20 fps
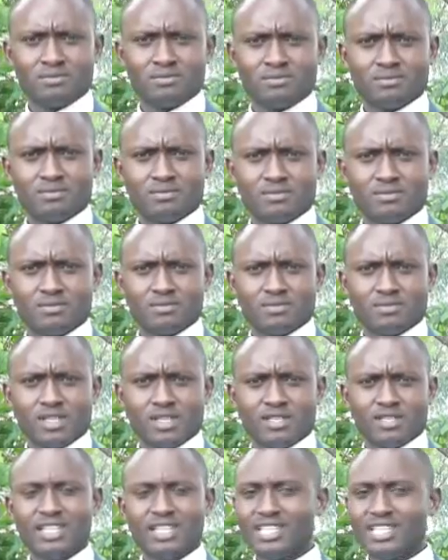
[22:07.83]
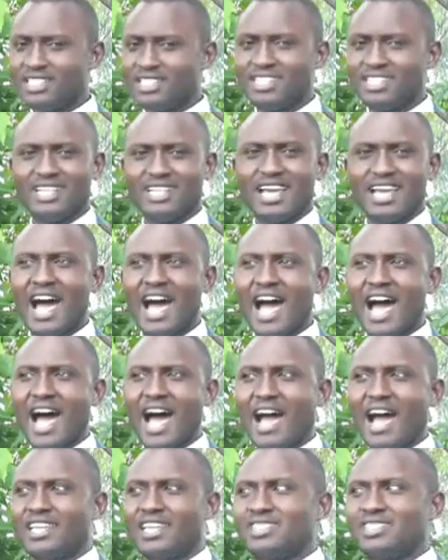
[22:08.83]
Then they said, he
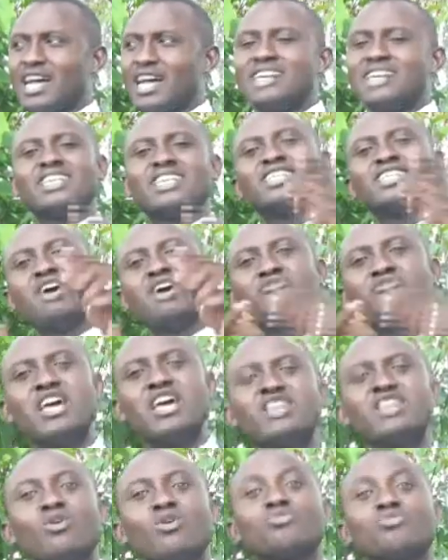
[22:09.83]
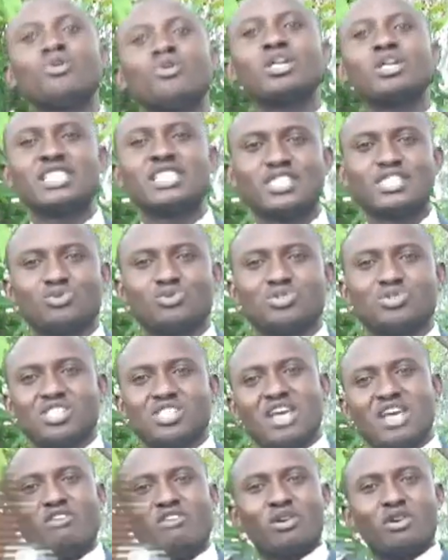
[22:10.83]
doesn't have any authority to drive out
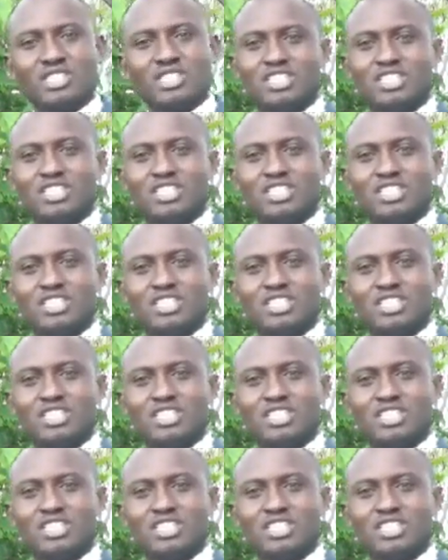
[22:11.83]
demons.